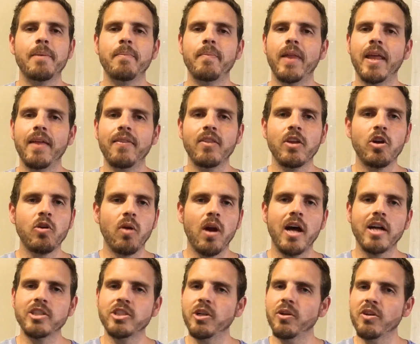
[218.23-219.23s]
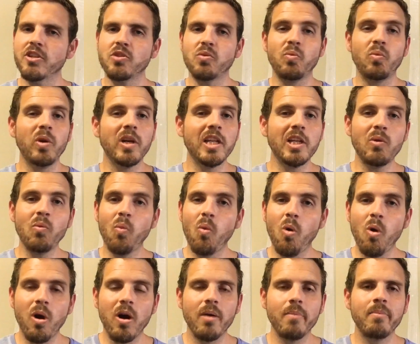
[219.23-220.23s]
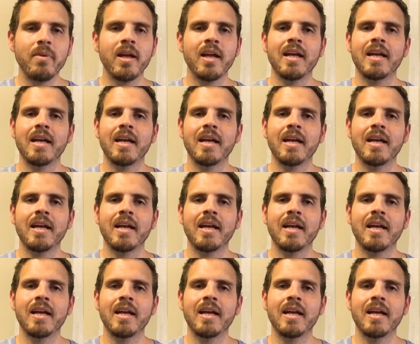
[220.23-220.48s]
In the garage here, it's really warm.